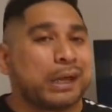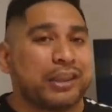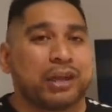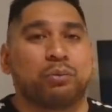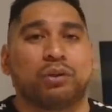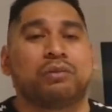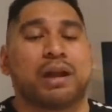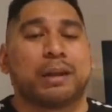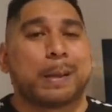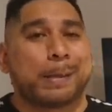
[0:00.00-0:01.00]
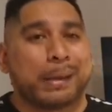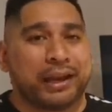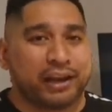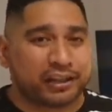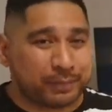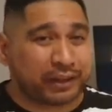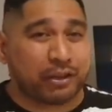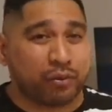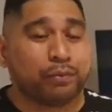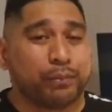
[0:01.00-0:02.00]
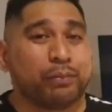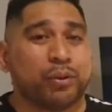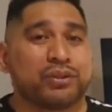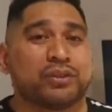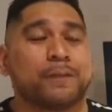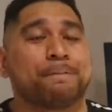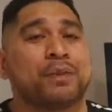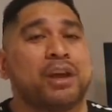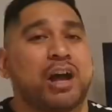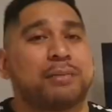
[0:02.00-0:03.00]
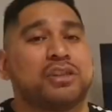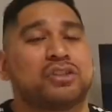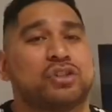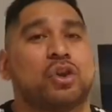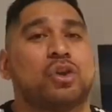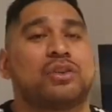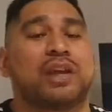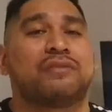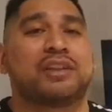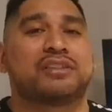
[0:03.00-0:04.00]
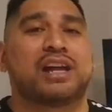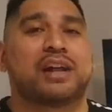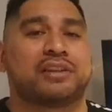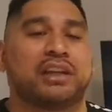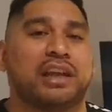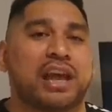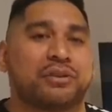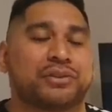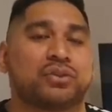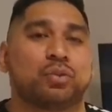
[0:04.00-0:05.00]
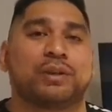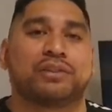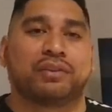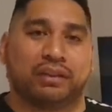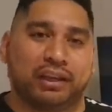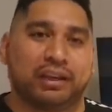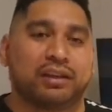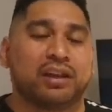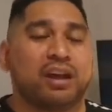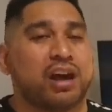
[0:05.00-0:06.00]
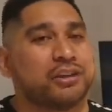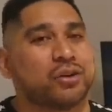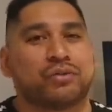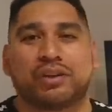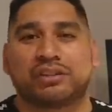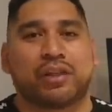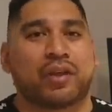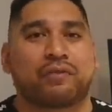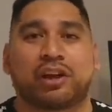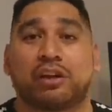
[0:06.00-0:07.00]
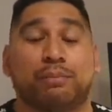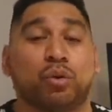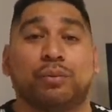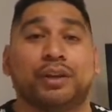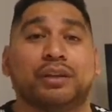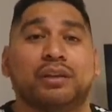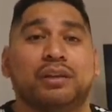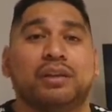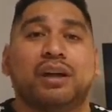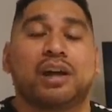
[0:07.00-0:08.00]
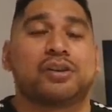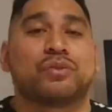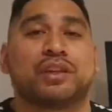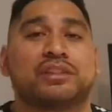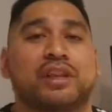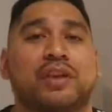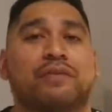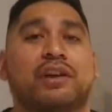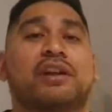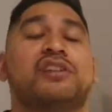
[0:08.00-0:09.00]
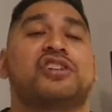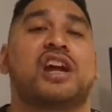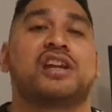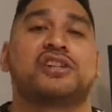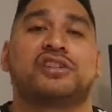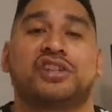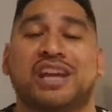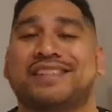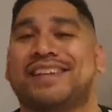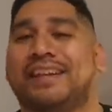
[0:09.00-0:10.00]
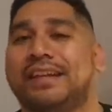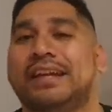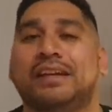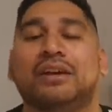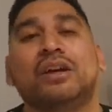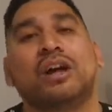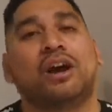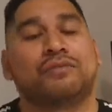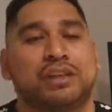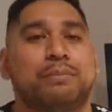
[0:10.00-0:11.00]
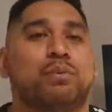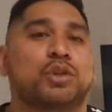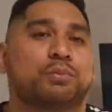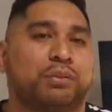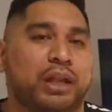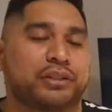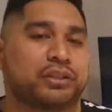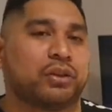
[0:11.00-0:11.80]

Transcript: And they will run, and I expect they will put points on. I'm concerned that if they start to get out to too much of a lead, I don't think South Africa can pull them in. I don't think South Africa can chase a lead of 10 points plus.